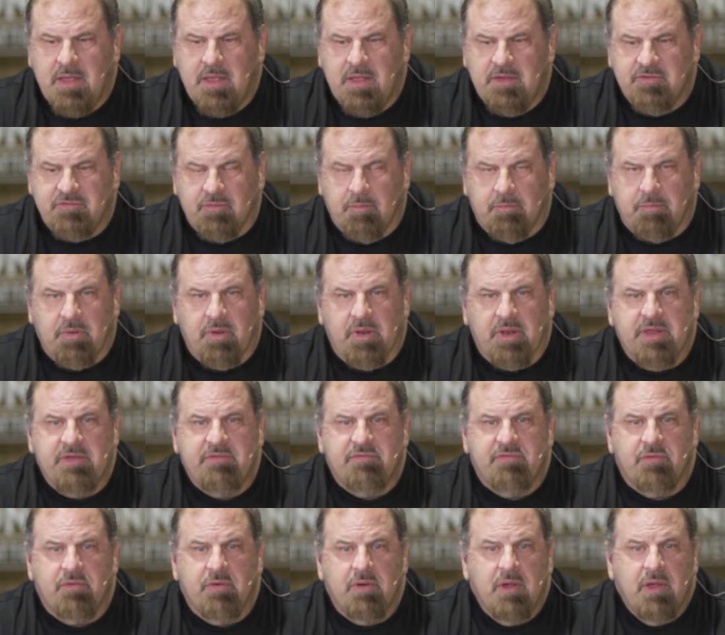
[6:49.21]
is a
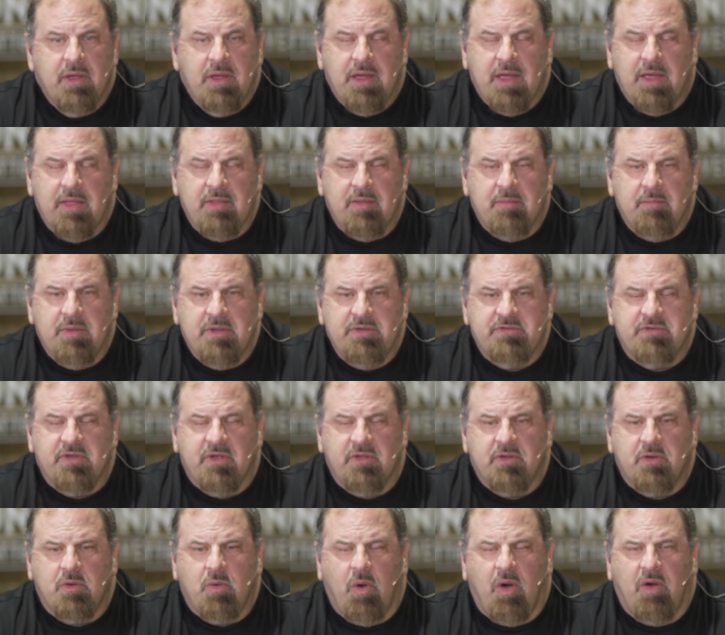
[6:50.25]
believer and that meets
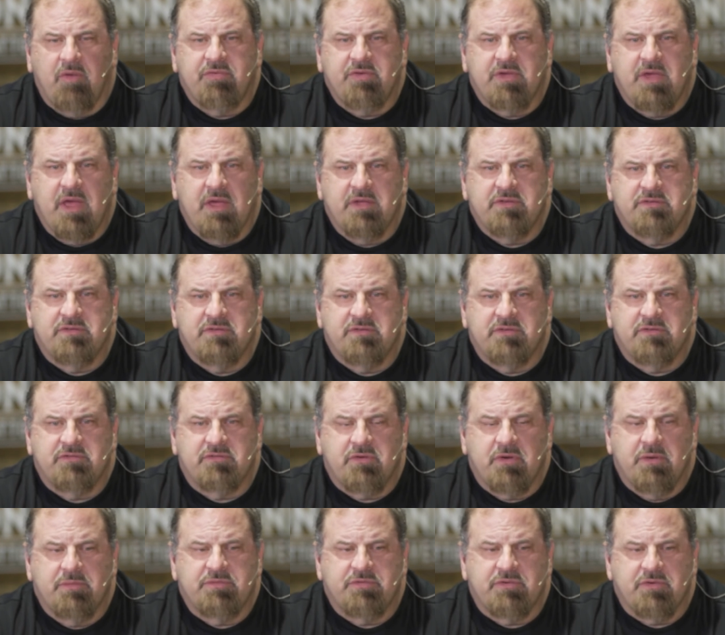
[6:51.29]
other qualifications of
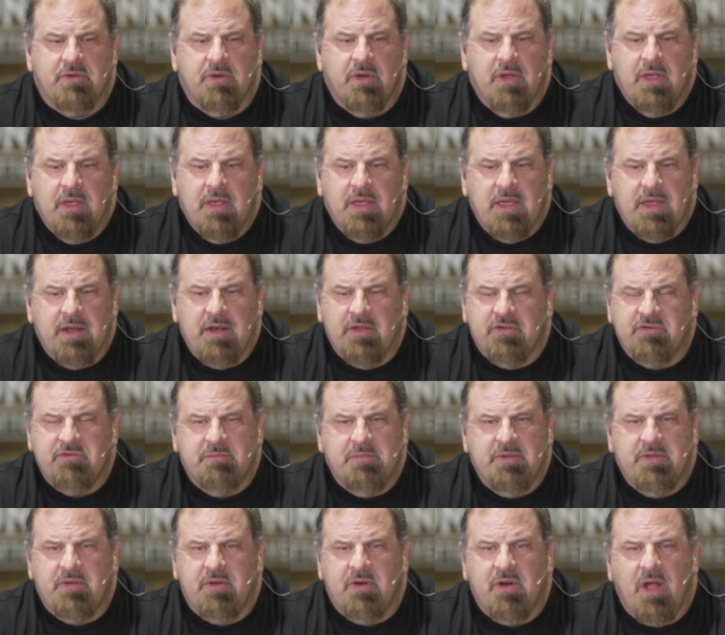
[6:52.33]
Scripture. It doesn't
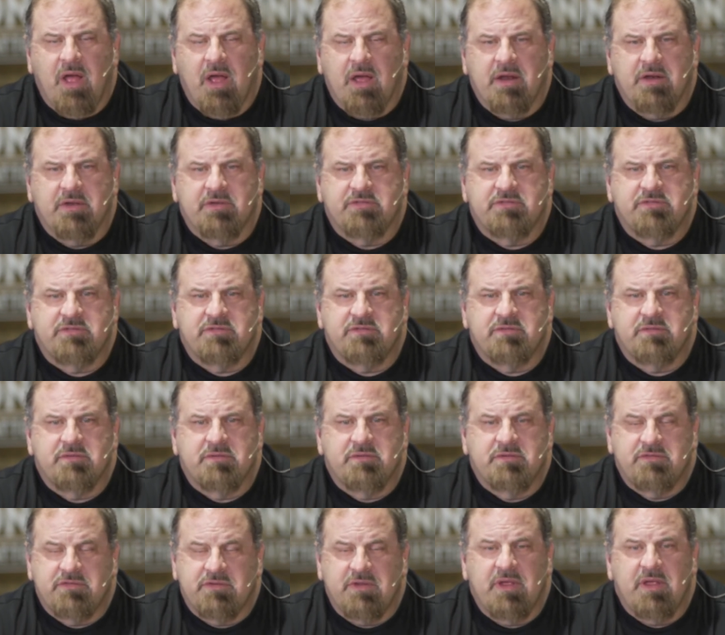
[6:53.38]
mean they're not going to
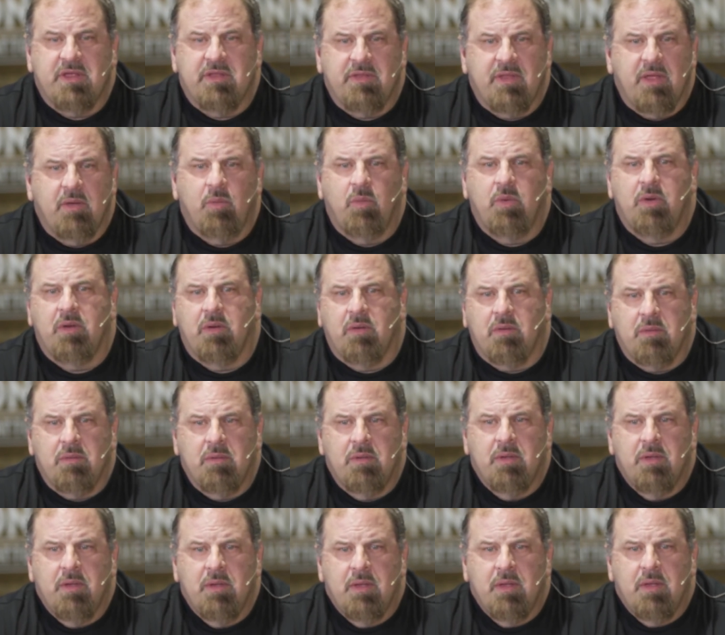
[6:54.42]
sin. They will.
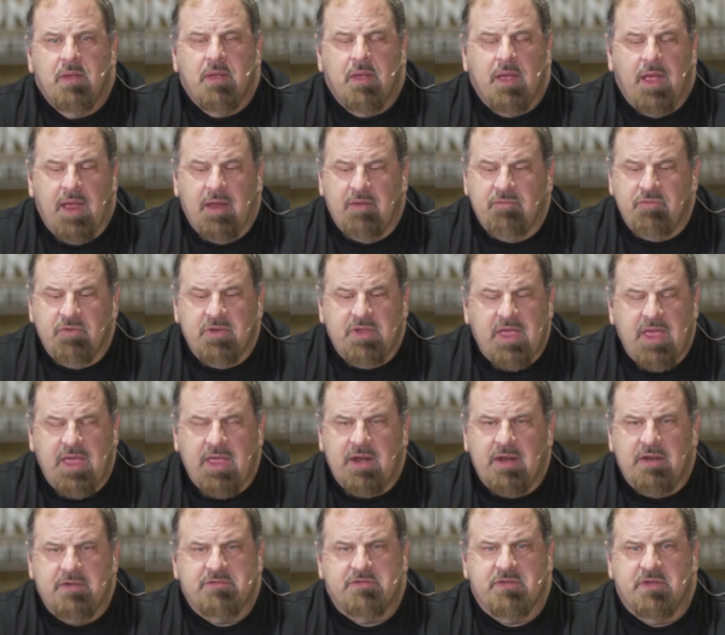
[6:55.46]
Every
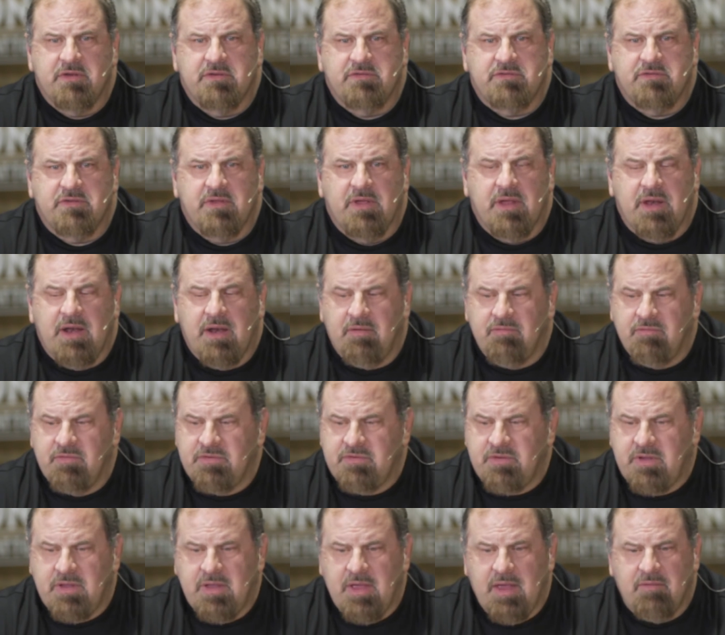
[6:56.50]
candidate's going to sin.
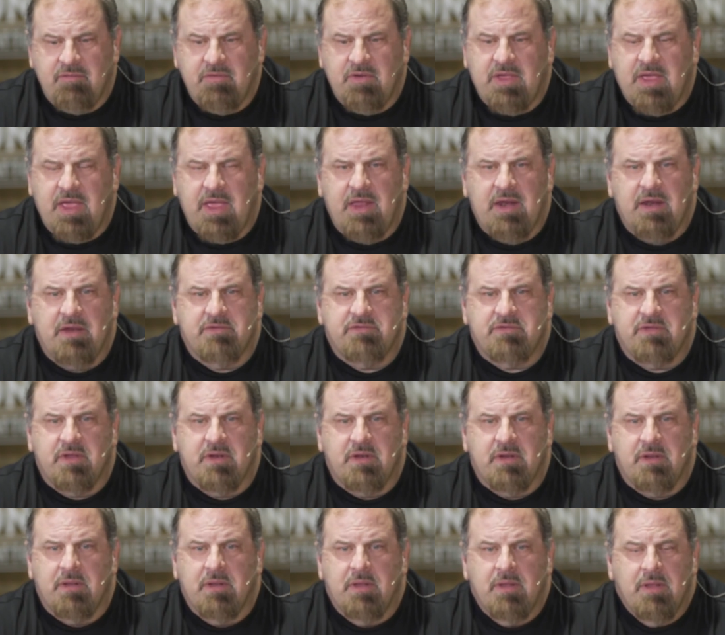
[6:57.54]
Every candidate's
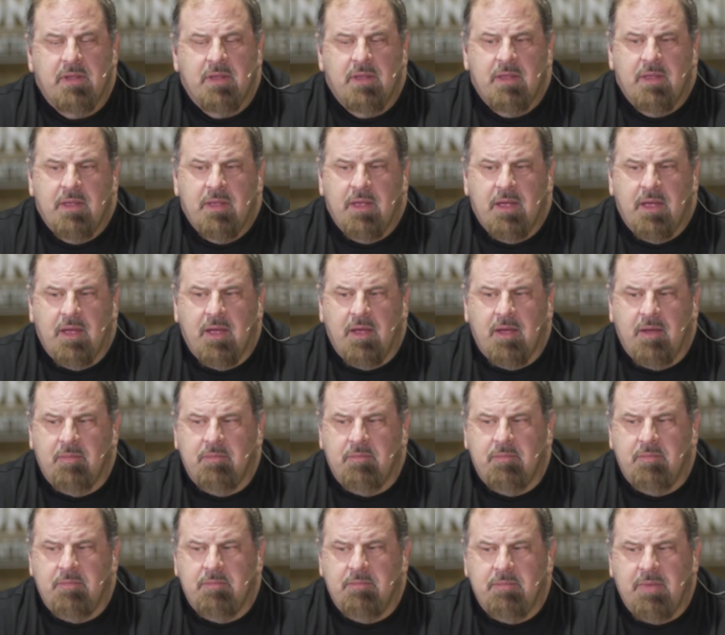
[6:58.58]
going
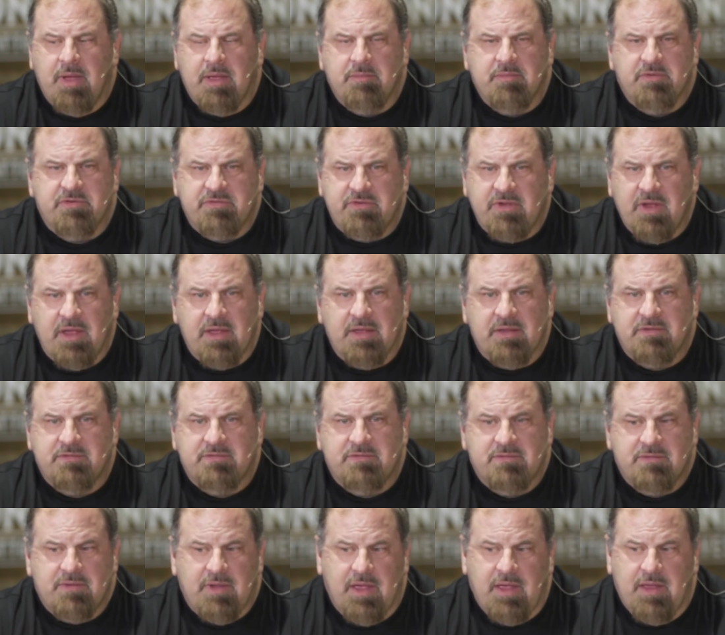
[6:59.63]
to make
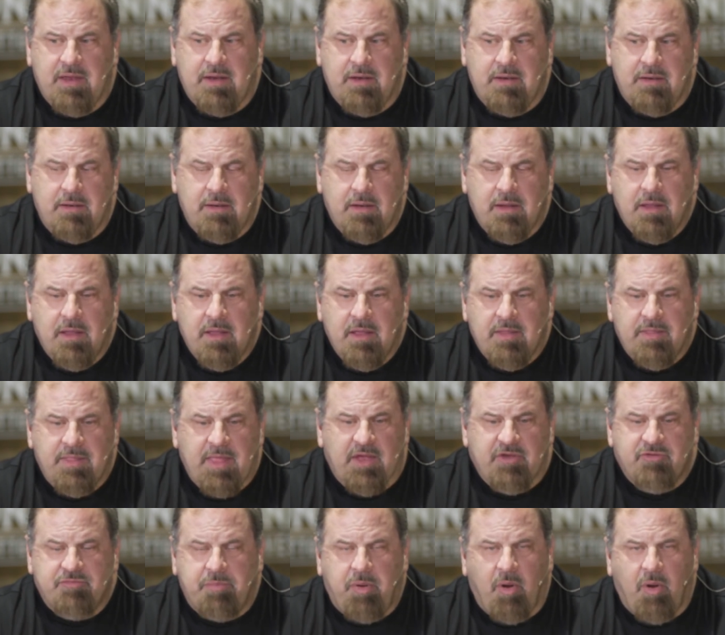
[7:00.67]
mistakes. And that's